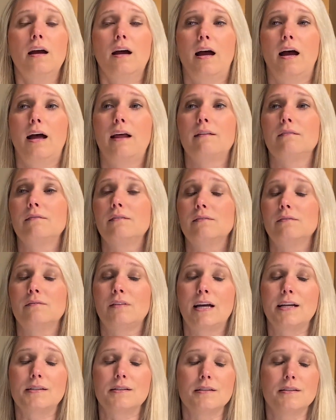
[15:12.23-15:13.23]
I
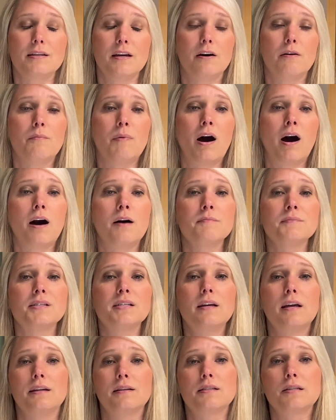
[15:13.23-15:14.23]
like to tell moms
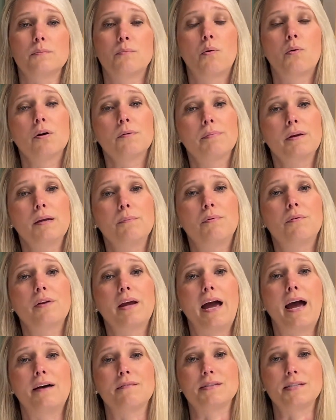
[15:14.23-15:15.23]
and support people to
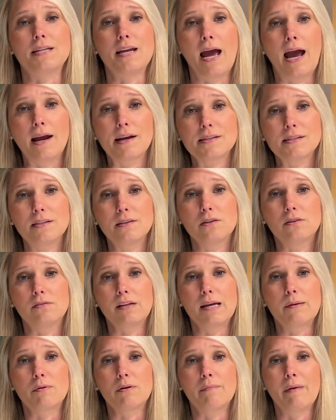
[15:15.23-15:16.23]
have snacks in their
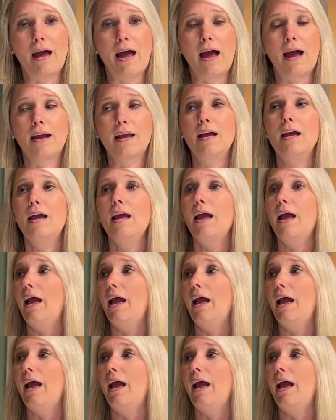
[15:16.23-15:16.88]
labor bag.